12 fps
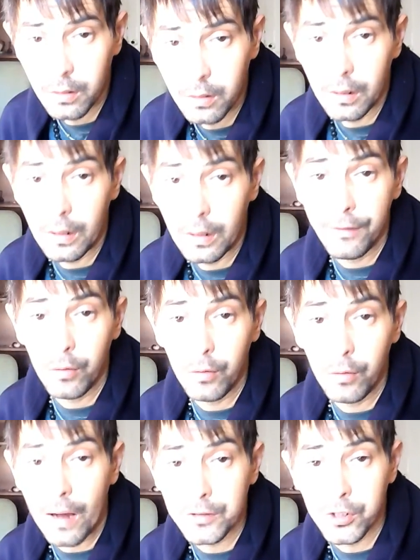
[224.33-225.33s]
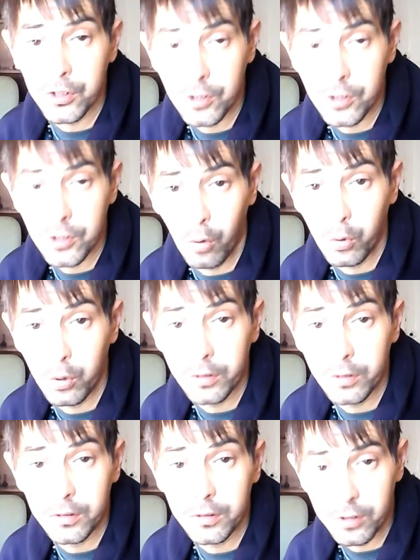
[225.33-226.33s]
and have you watch a show and you
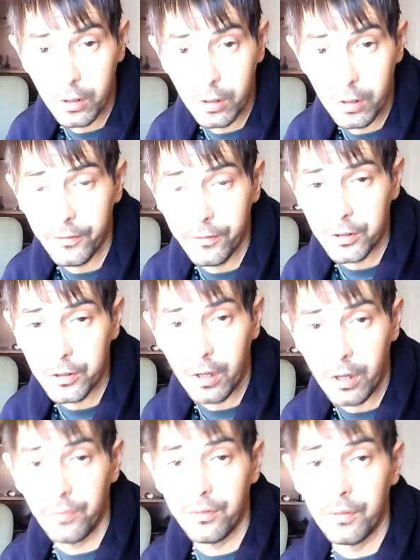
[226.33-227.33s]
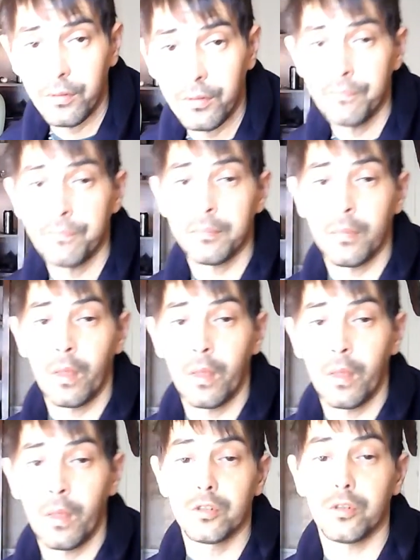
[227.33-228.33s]
can discern it for yourself.
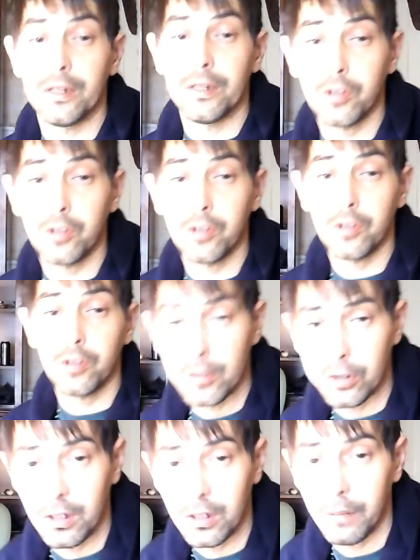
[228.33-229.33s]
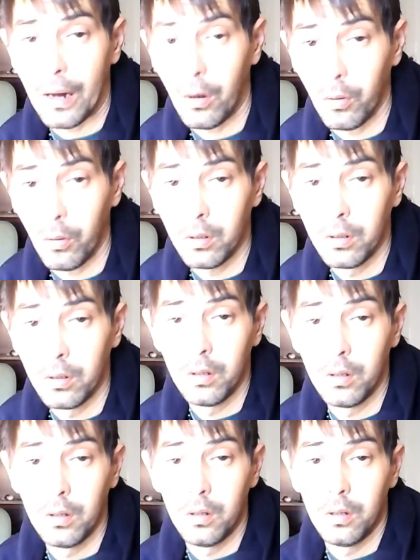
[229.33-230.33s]
So my show is actually about
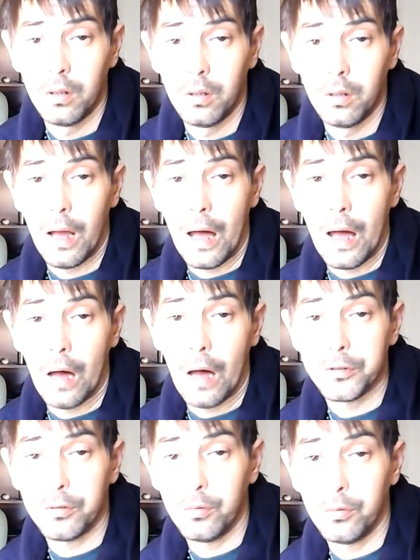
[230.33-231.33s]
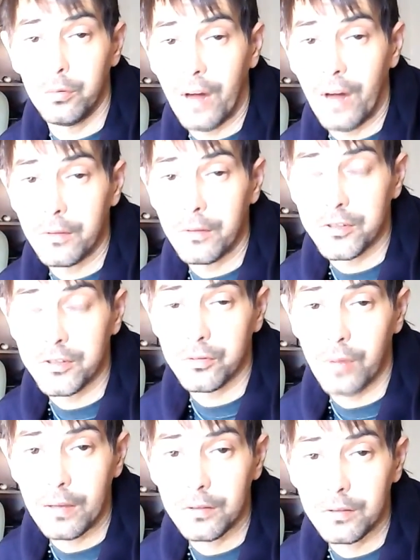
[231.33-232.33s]
how to find the
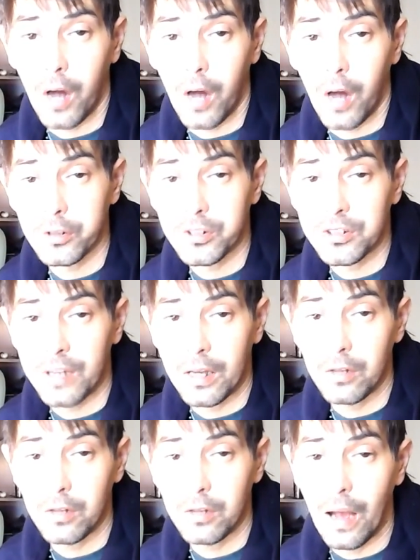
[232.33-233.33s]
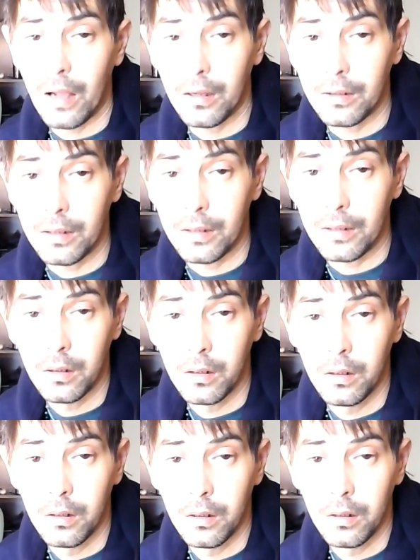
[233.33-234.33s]
strength to understand your reality
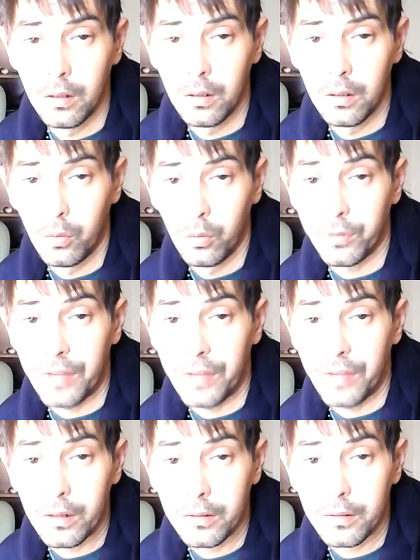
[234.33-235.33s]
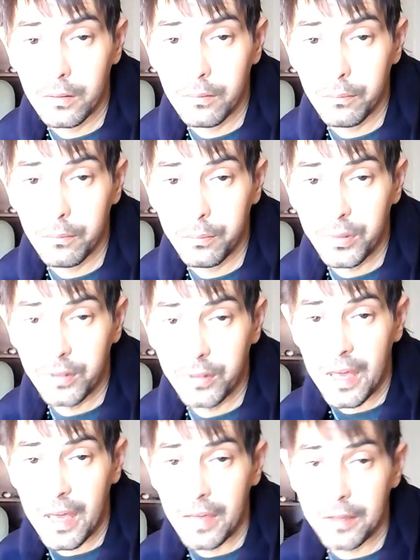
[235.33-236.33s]
without it
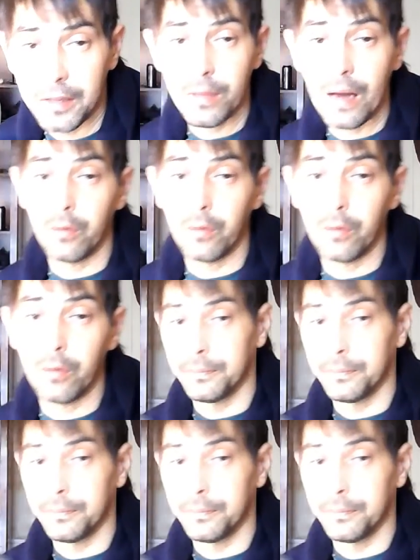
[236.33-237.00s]
taking you down.